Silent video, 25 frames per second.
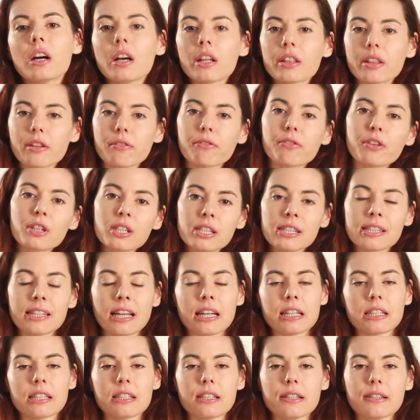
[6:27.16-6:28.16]
The first
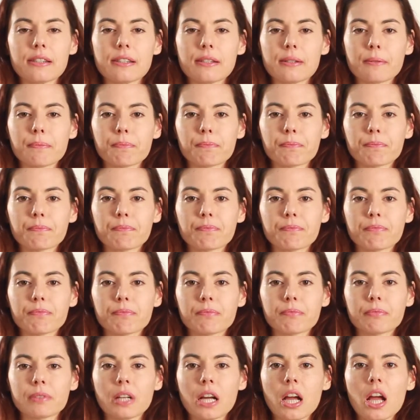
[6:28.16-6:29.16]
sentence,
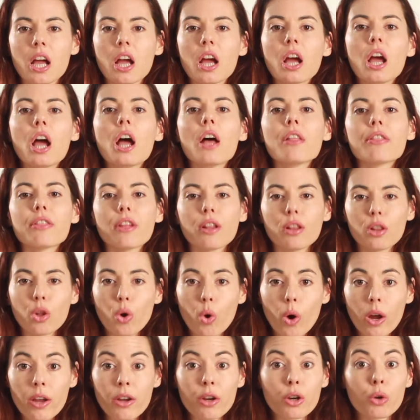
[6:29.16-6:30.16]
the
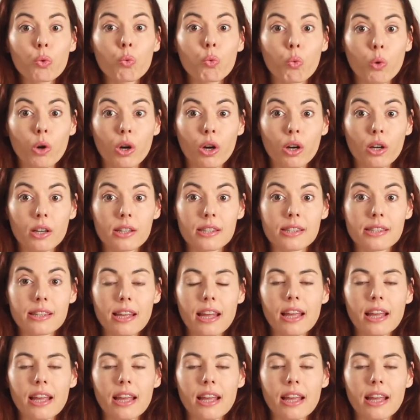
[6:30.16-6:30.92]
lawyer works